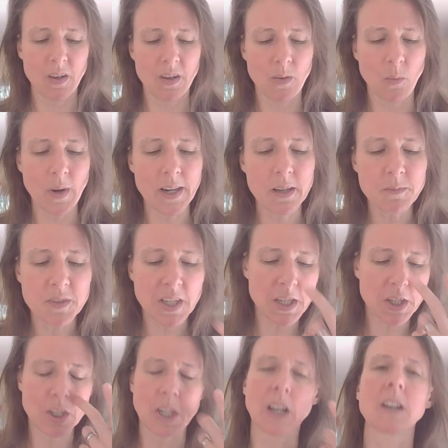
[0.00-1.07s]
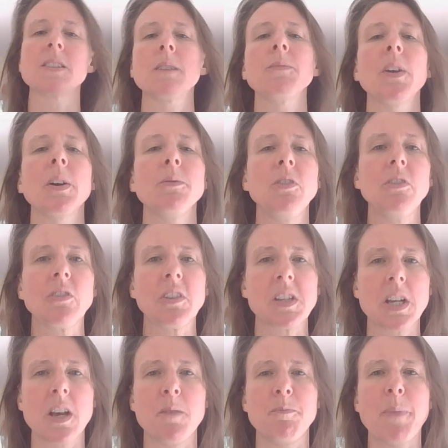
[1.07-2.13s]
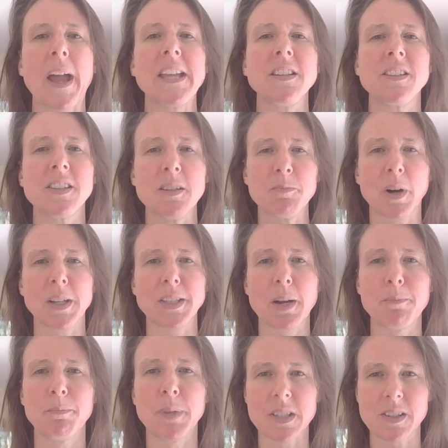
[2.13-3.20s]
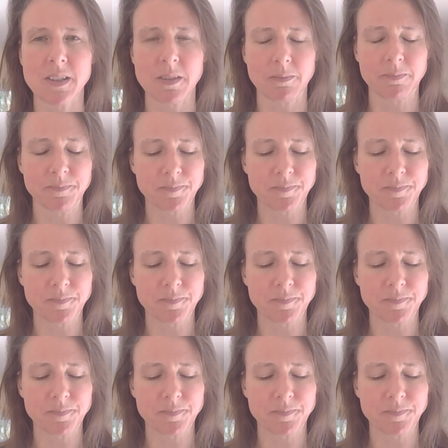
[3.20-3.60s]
when I'm teaching, I sometimes use the term painting by numbers,